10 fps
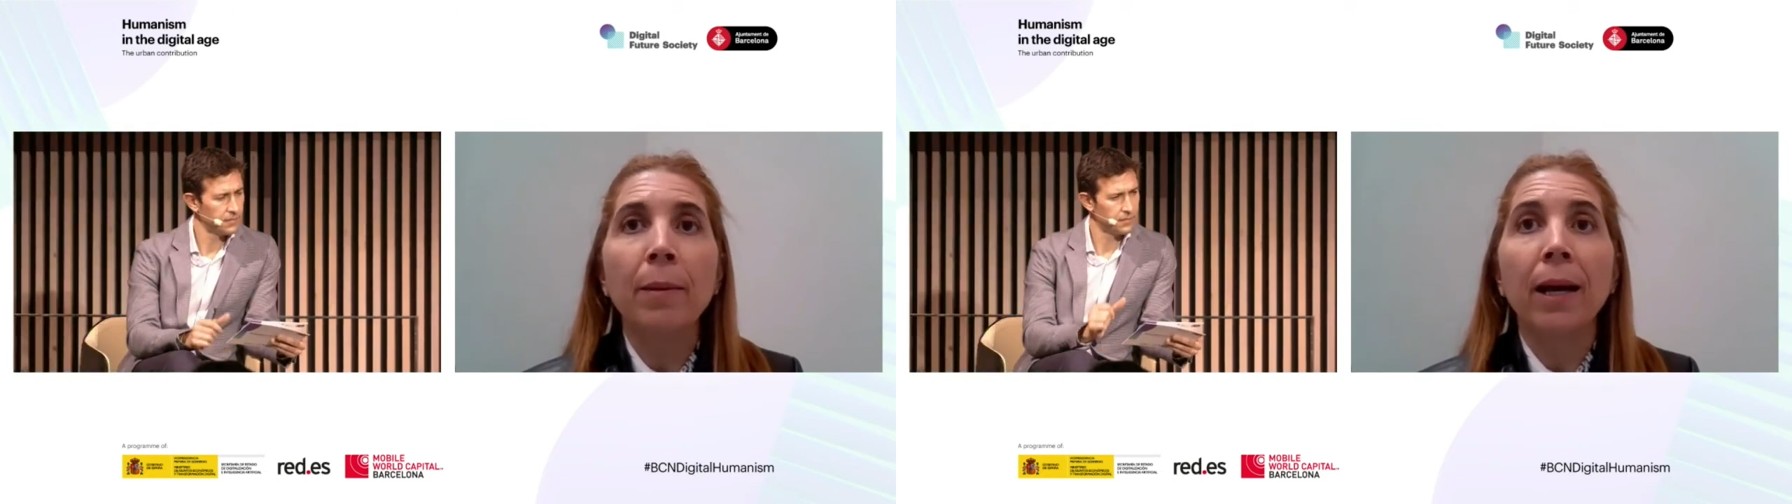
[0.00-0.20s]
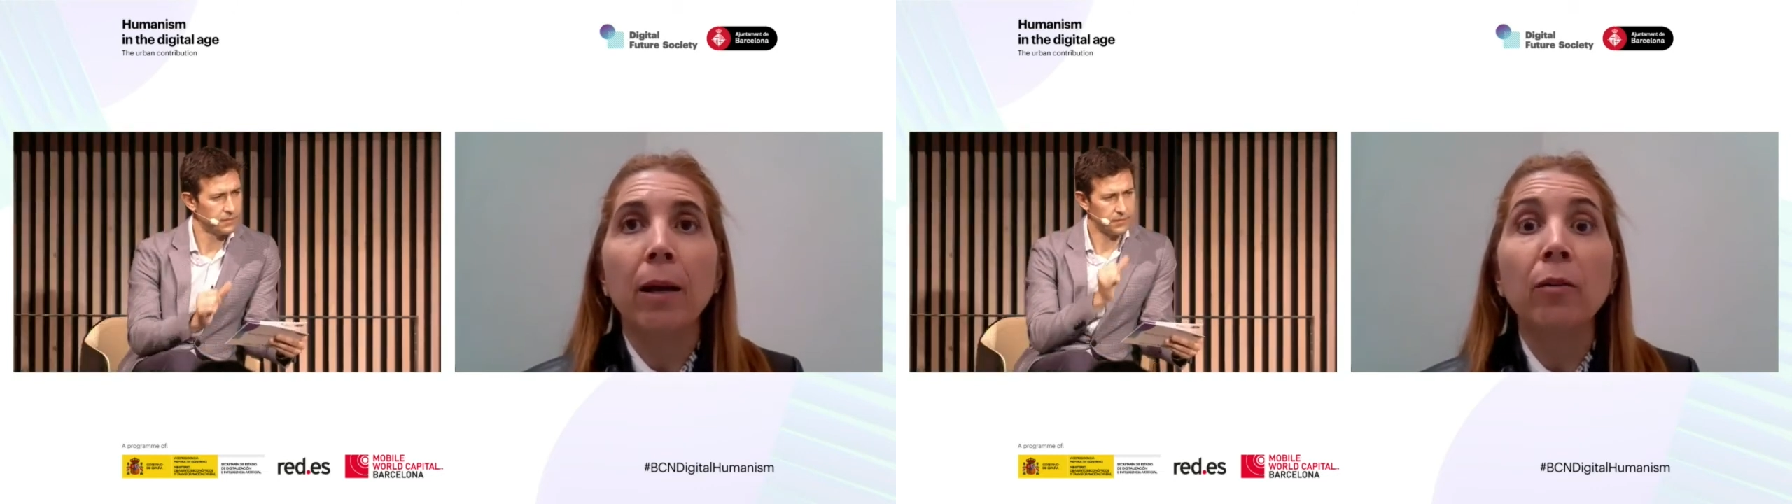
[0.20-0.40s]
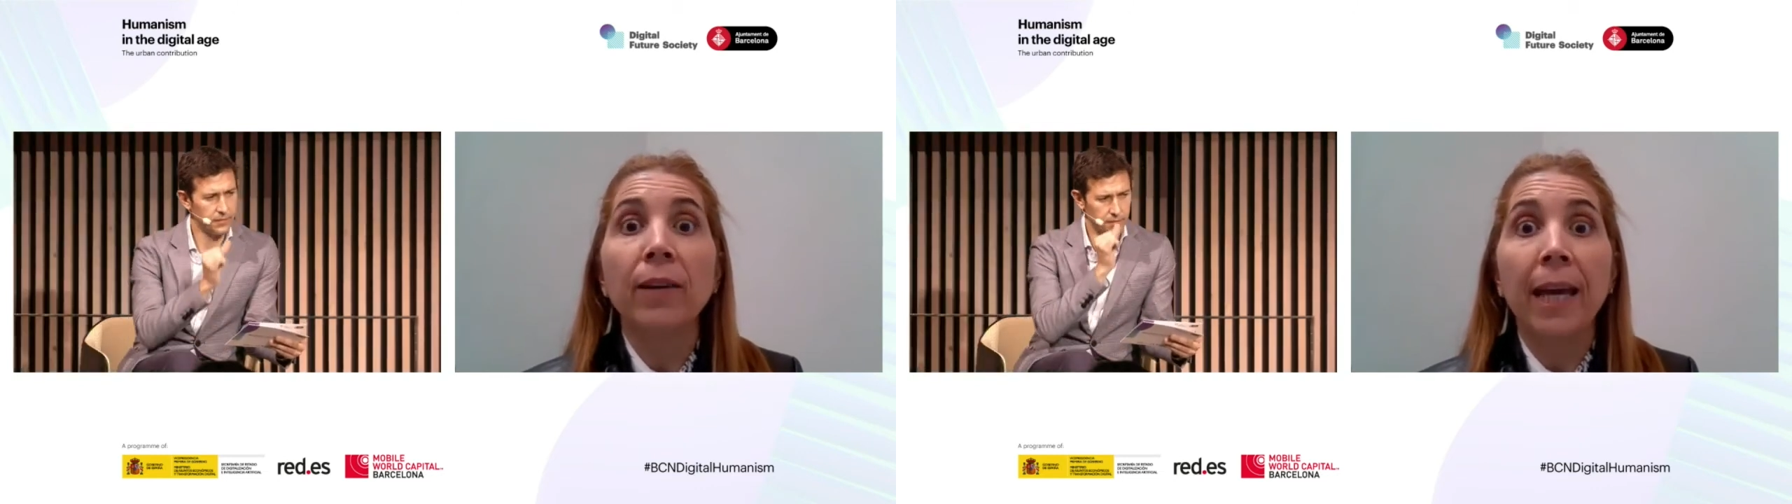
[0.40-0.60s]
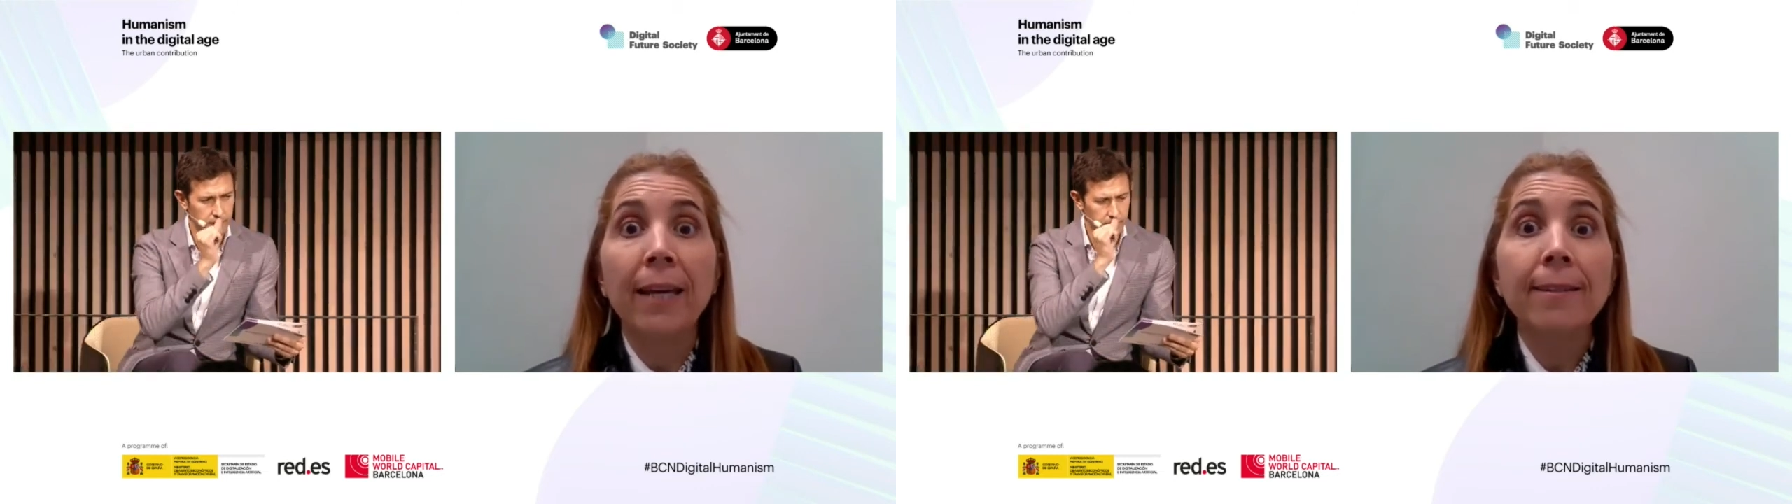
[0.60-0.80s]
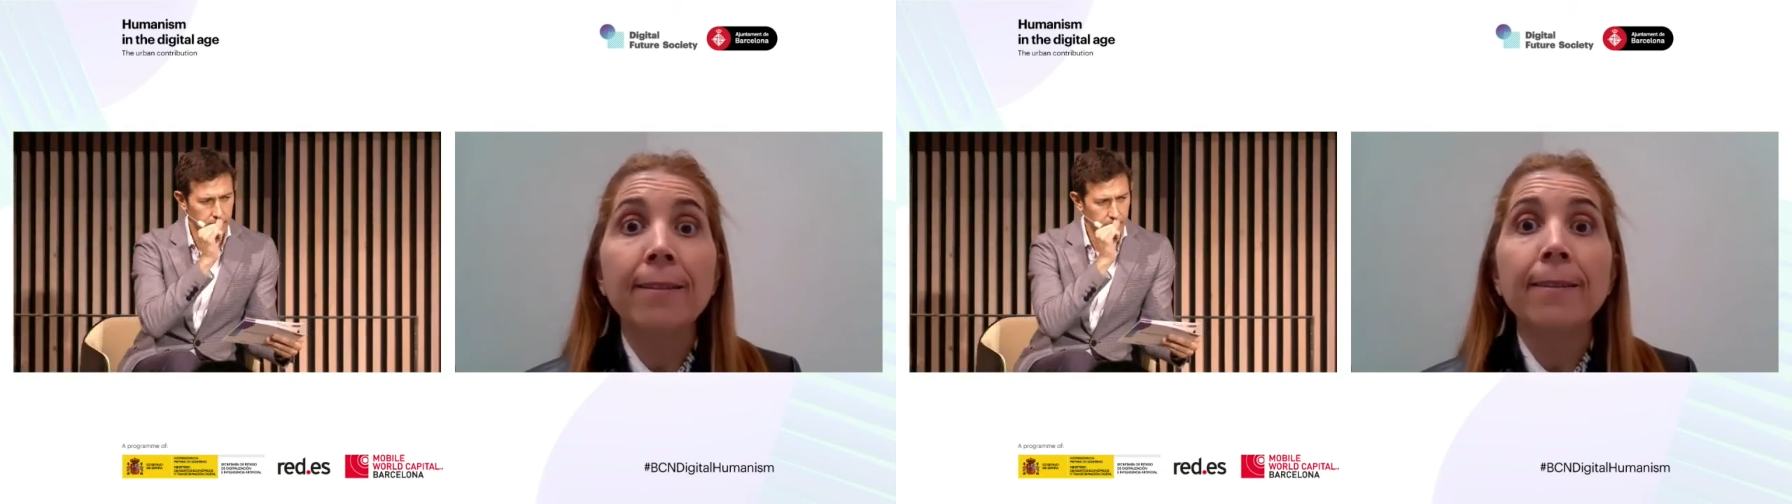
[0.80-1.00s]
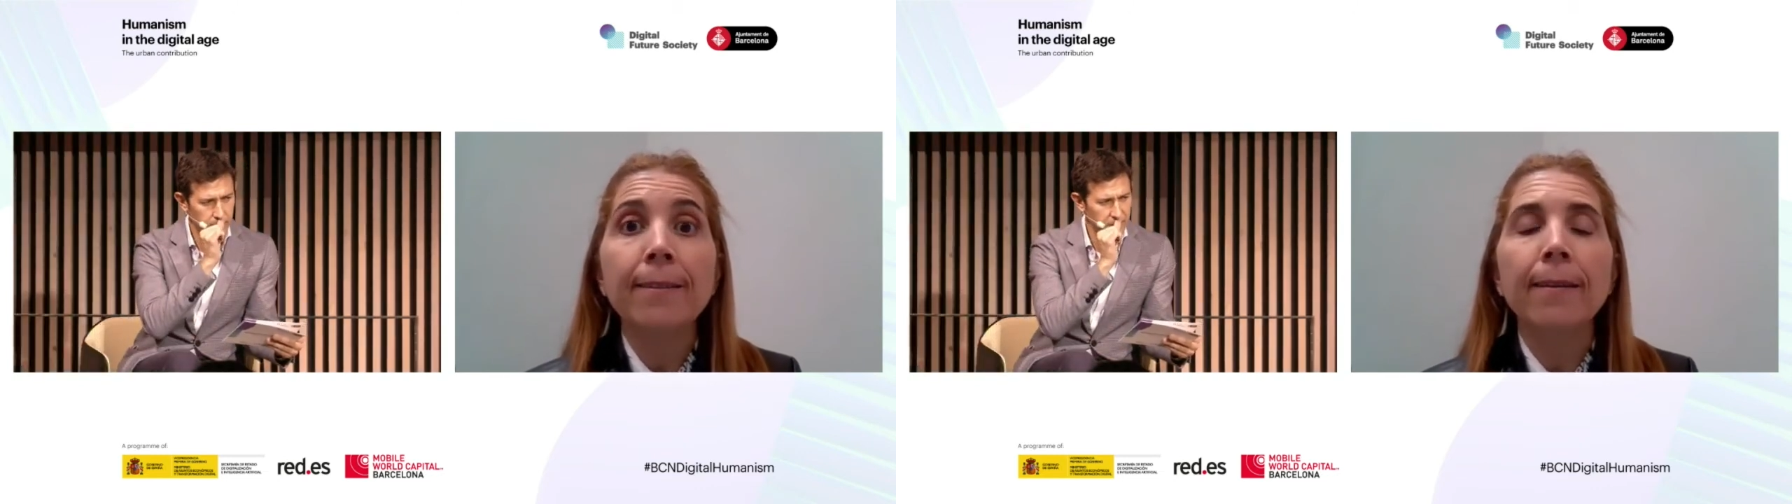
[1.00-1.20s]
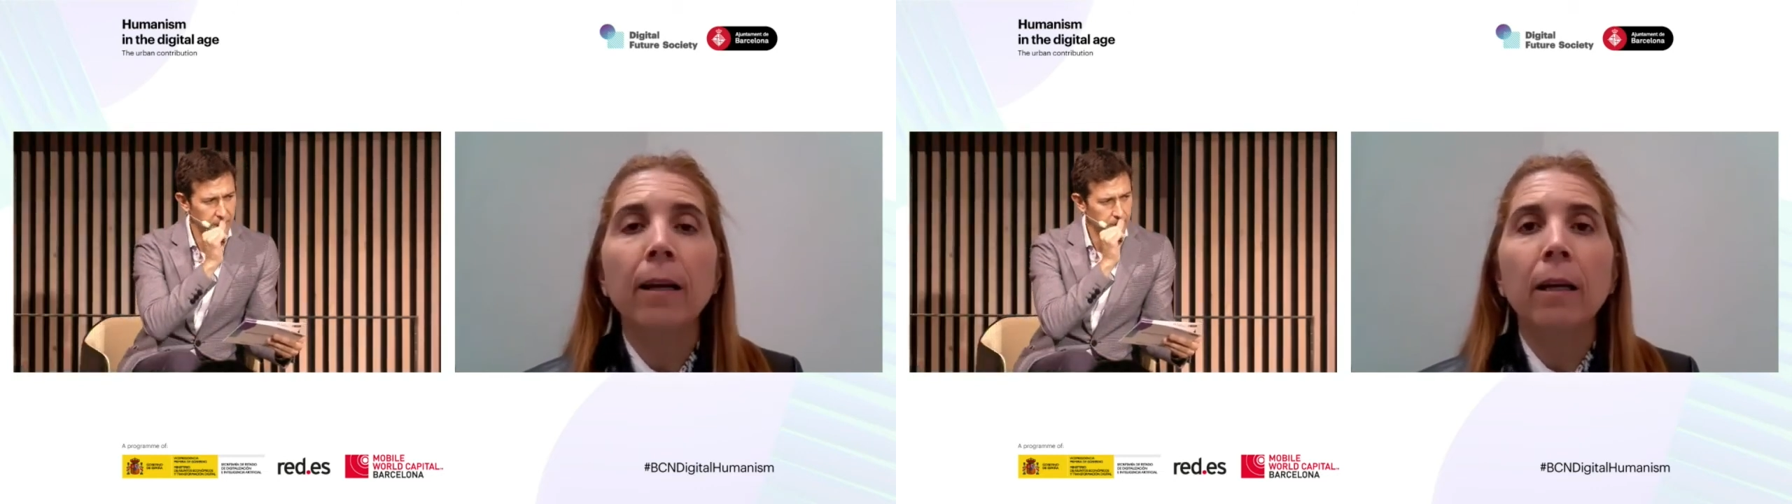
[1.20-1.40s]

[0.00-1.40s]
a lot of cases,